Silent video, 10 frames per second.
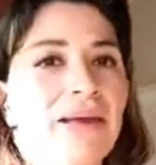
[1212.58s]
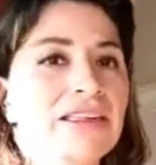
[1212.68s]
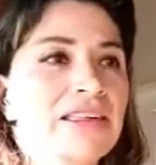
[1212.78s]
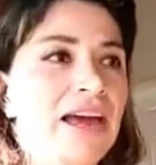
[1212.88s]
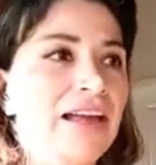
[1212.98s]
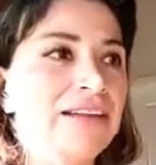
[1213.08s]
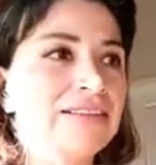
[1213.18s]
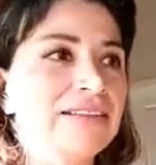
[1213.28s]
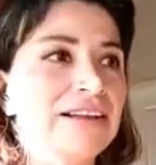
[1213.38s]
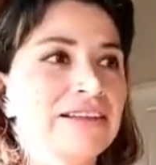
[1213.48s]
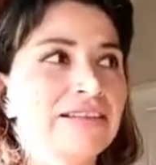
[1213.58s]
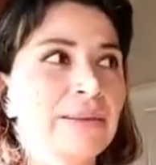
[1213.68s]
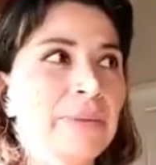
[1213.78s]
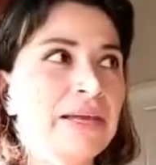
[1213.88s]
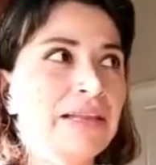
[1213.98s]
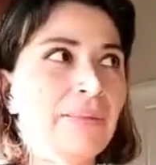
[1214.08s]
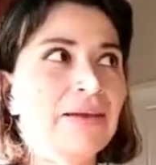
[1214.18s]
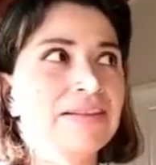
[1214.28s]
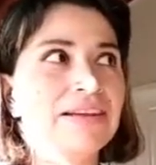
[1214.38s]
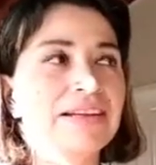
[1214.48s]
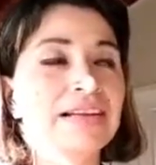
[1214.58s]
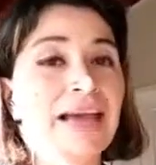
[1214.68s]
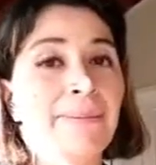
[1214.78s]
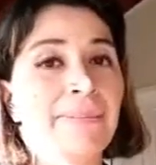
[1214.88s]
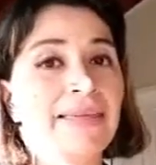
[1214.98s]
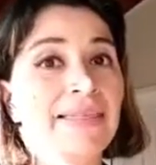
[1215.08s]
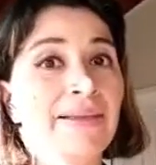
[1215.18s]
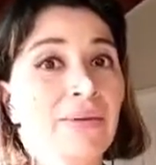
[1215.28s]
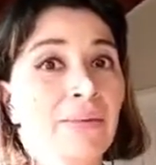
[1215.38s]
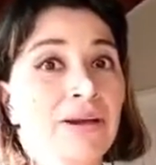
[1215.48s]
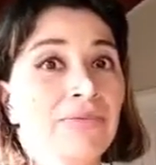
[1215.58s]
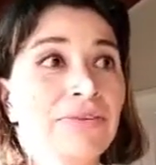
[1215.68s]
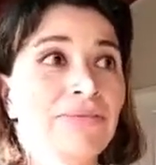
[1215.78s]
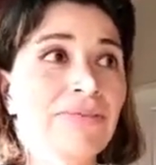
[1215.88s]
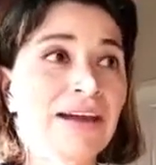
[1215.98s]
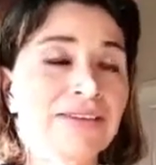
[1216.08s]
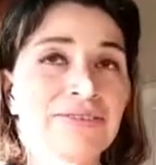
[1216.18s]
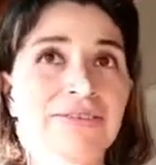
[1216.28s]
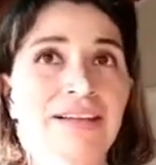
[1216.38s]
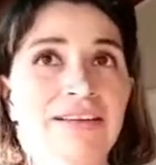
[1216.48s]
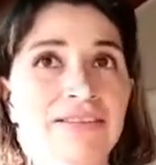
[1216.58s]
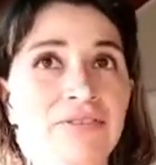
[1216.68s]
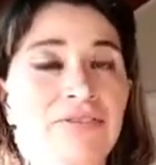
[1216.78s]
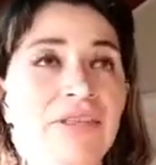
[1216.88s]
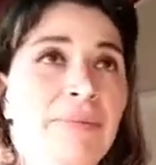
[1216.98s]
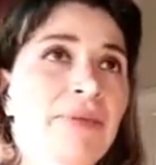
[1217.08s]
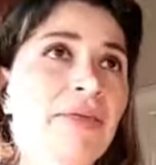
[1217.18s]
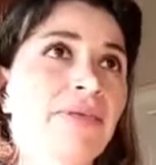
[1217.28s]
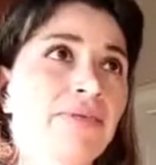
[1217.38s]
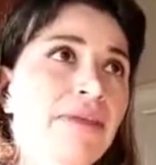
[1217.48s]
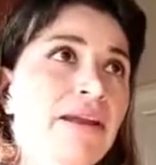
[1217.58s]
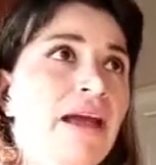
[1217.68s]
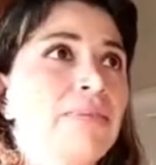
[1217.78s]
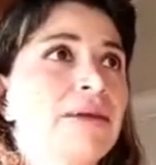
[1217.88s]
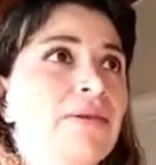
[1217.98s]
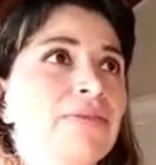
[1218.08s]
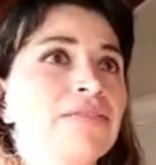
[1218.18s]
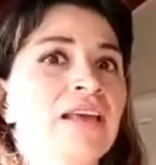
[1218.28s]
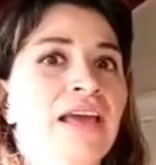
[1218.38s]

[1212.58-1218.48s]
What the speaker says: child is still sleeping in the bassinet can be one of the factors that he's not sleeping through the night, because